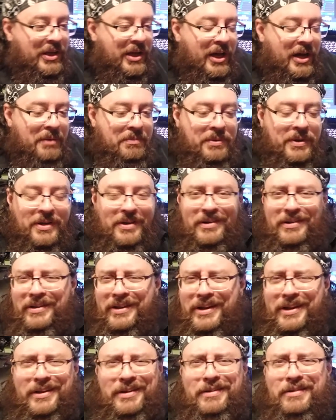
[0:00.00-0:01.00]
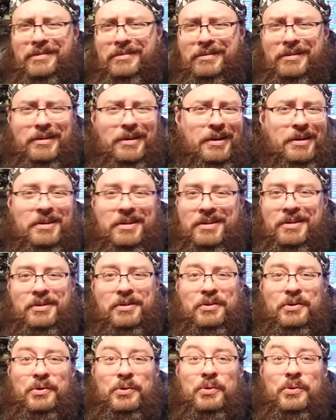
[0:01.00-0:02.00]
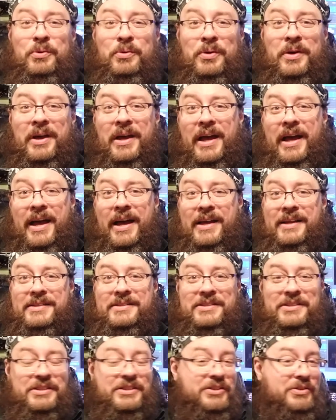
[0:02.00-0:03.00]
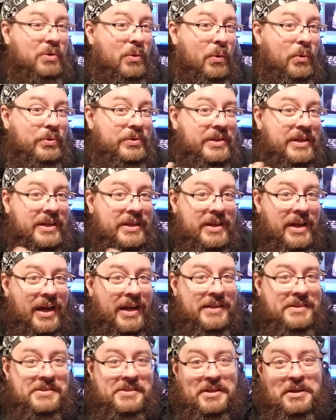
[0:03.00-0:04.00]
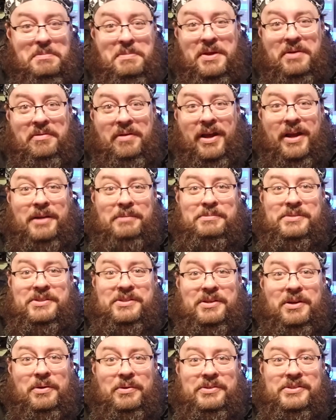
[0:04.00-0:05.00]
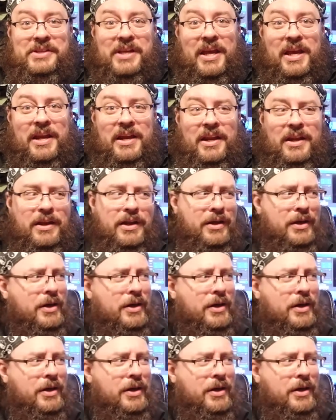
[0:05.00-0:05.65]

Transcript: yeah, but like, who has just only 9 centimeter items to go and scan in?